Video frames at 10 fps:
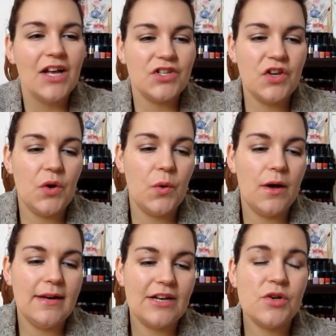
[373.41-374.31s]

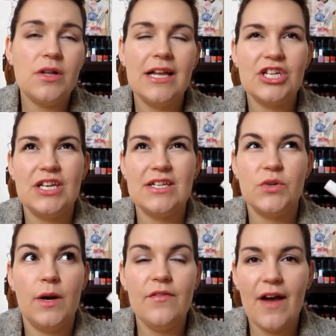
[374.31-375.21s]
So Natural Collection is
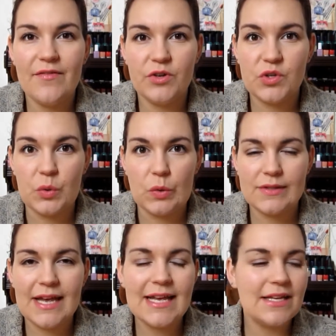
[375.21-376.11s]
25 years
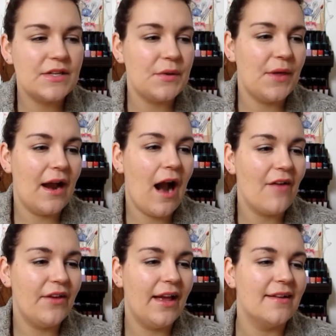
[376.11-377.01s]
old, so they're
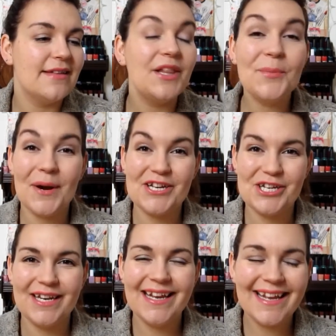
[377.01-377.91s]
having a
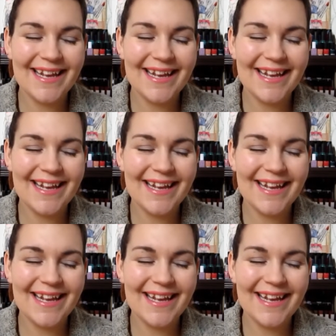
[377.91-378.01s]
celebration.